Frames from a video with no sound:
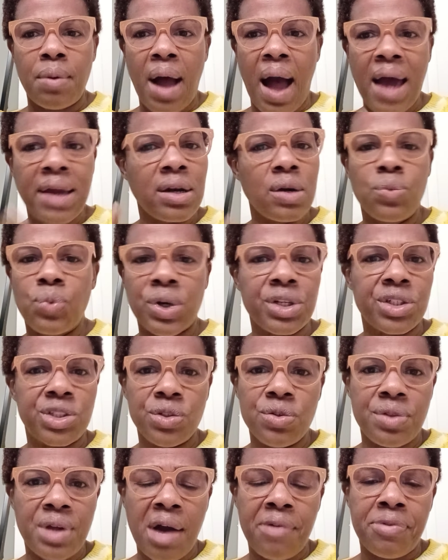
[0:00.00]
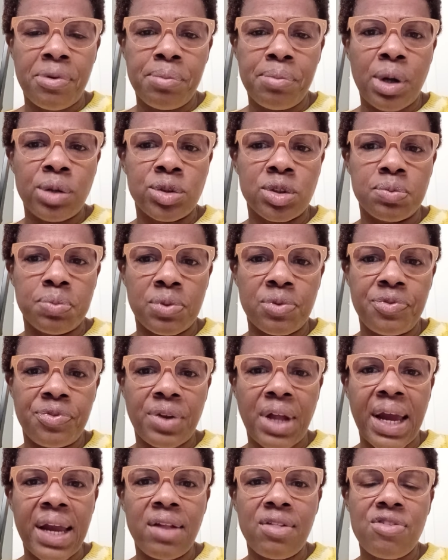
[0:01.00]
I didn't want to do that for multiple
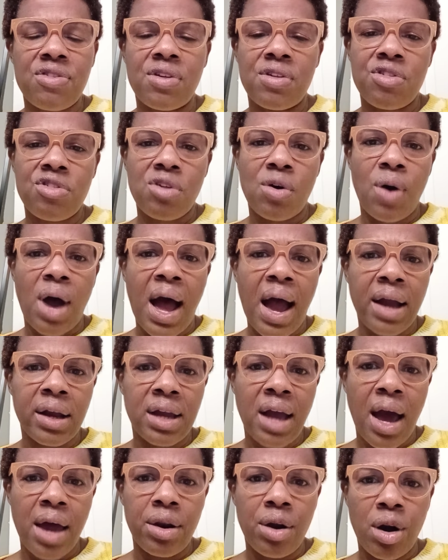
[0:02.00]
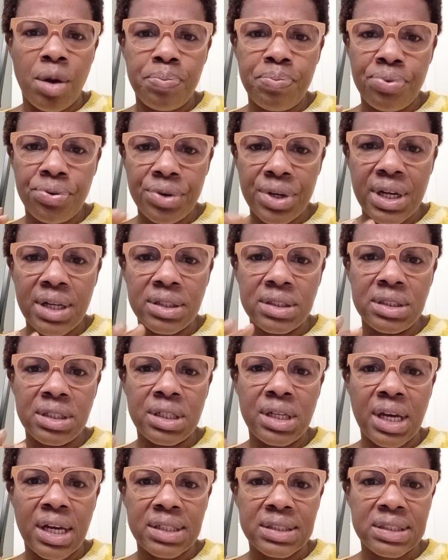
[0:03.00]
flights. So I got a
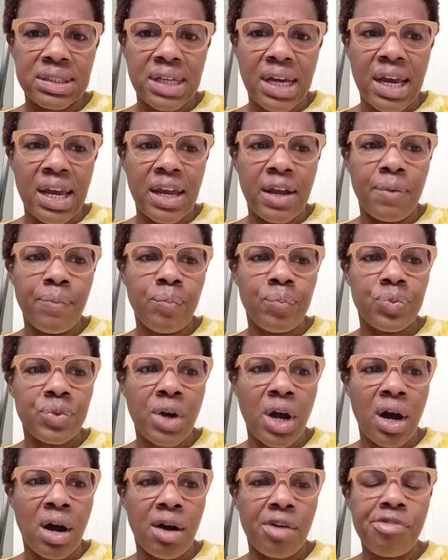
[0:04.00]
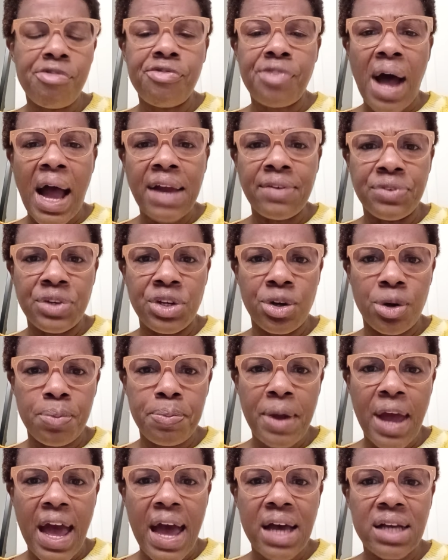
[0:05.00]
pre-TSA 5-year
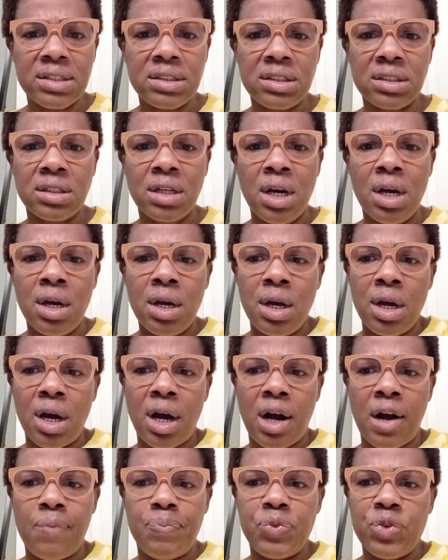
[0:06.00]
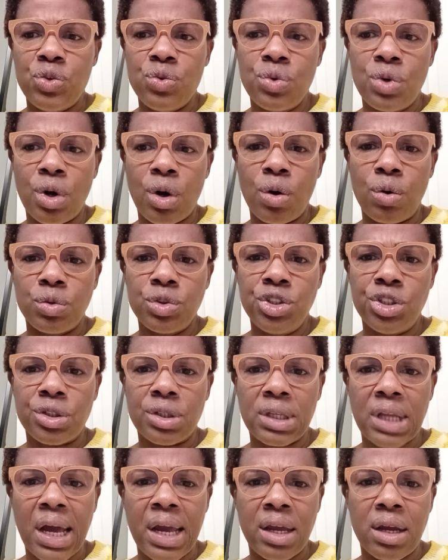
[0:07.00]
pass. You go
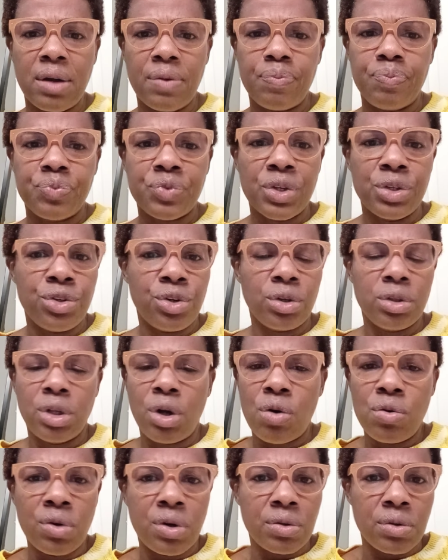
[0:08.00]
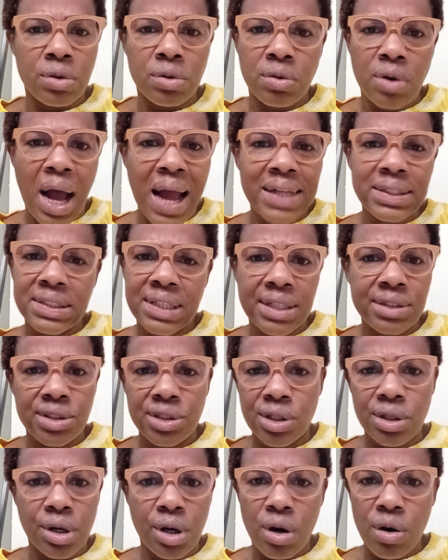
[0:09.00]
to like your local
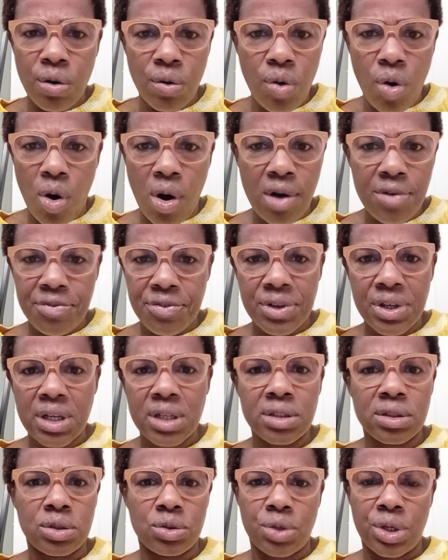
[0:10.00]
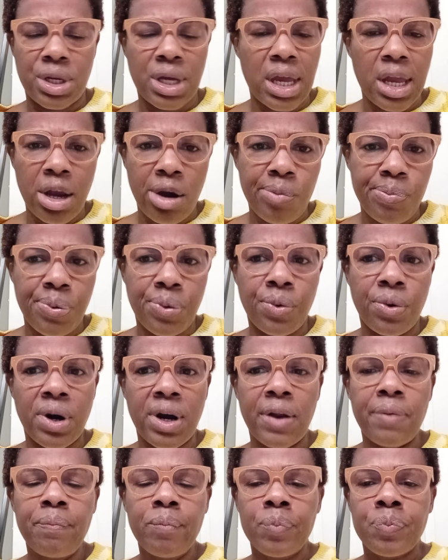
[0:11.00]
Identigo office or the
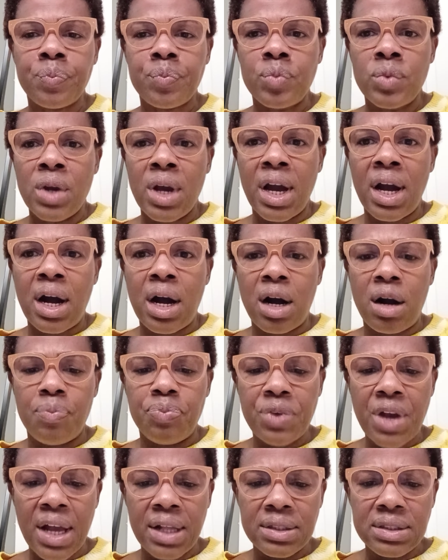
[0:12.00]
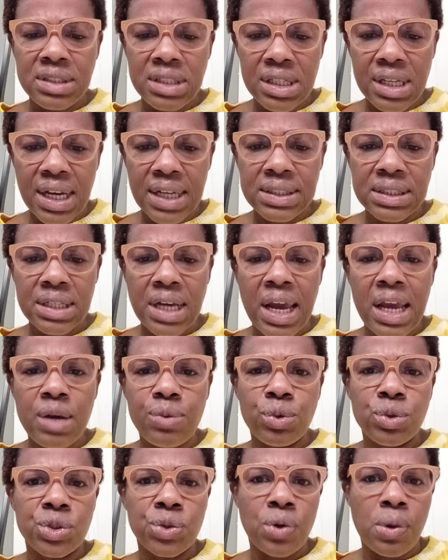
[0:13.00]
airport, and
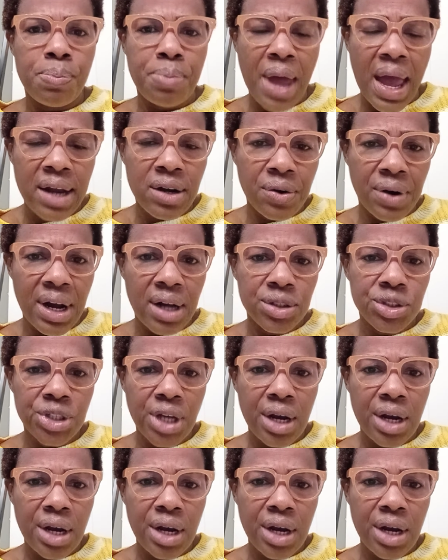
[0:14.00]
TSA will do a background